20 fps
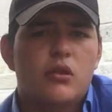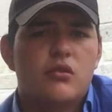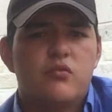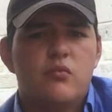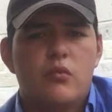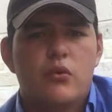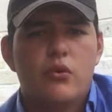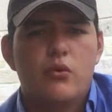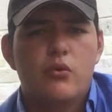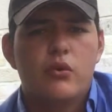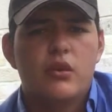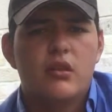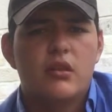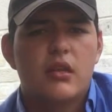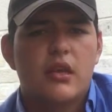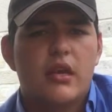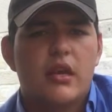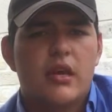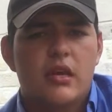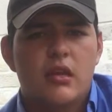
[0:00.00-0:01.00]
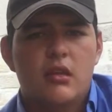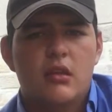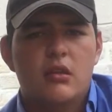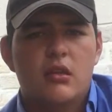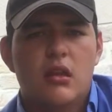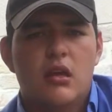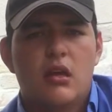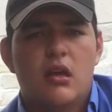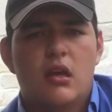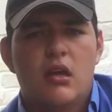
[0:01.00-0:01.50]
smoking,
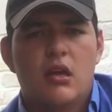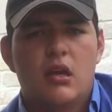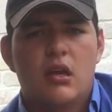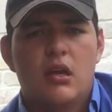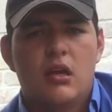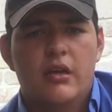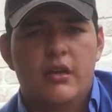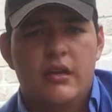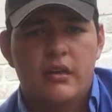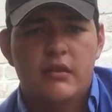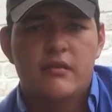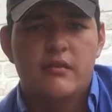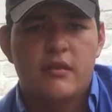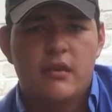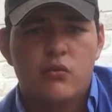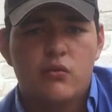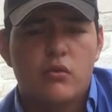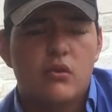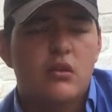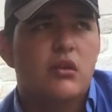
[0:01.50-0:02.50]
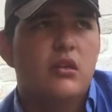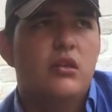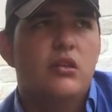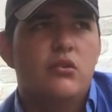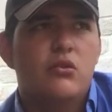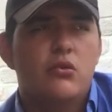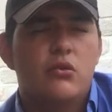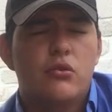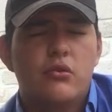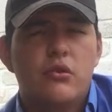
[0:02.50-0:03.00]
engaging in sexual
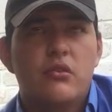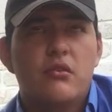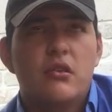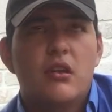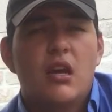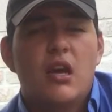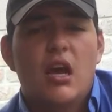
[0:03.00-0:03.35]
intercourse,